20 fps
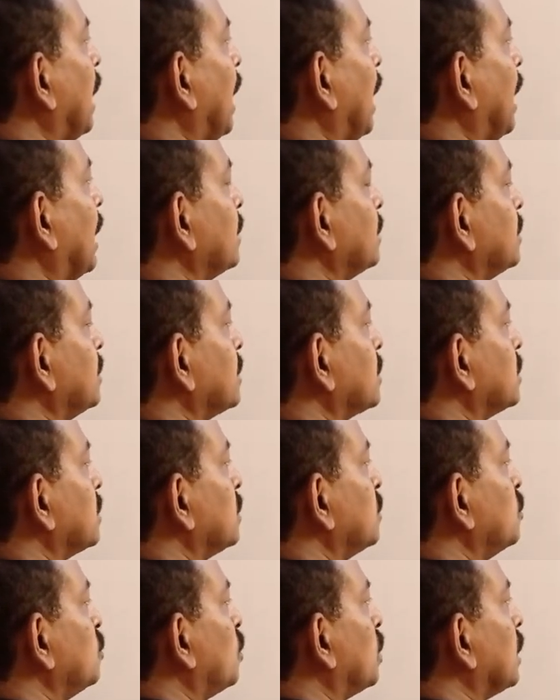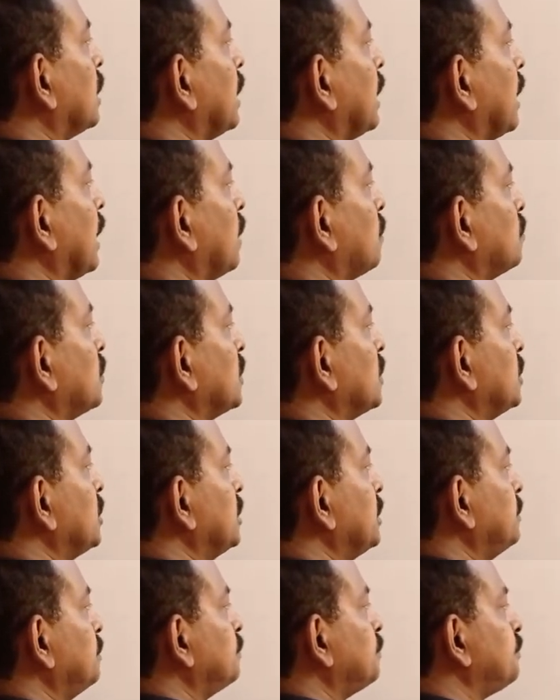and this is your
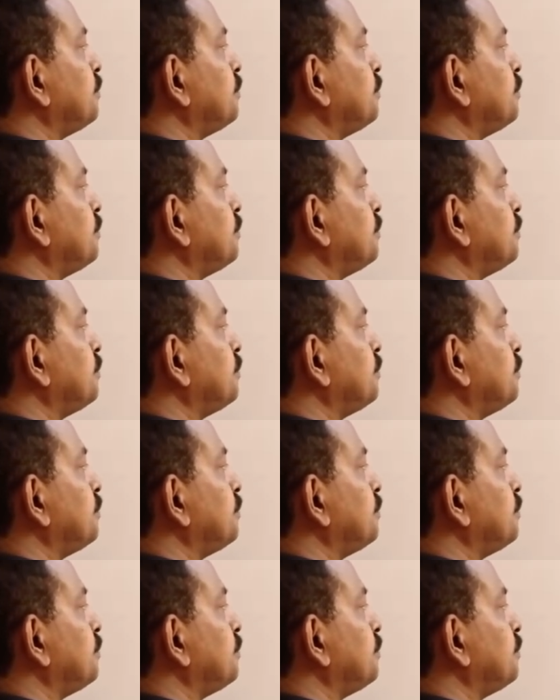me.